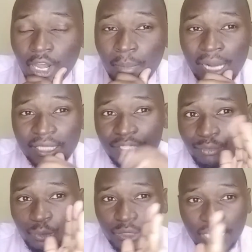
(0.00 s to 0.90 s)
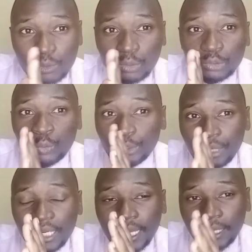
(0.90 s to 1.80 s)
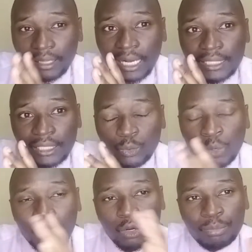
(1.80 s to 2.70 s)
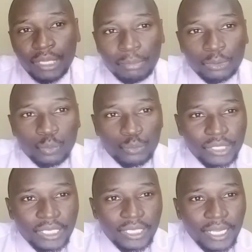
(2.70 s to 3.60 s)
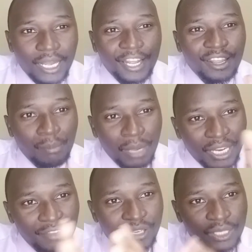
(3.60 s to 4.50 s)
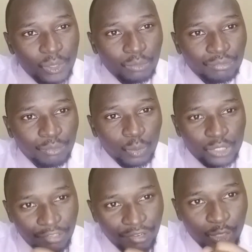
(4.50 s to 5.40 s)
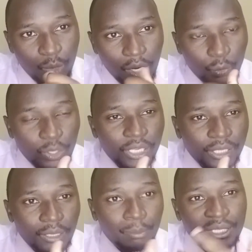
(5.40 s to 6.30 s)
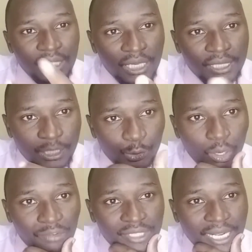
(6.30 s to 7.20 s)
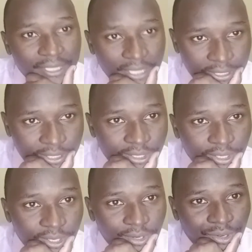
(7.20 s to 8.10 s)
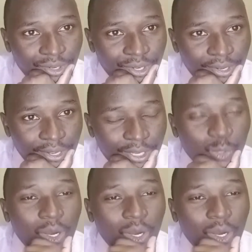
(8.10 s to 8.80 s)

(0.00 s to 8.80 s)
but if you just want to remain like that you cannot be able to see the benefit of whatever you are doing the business that you have started you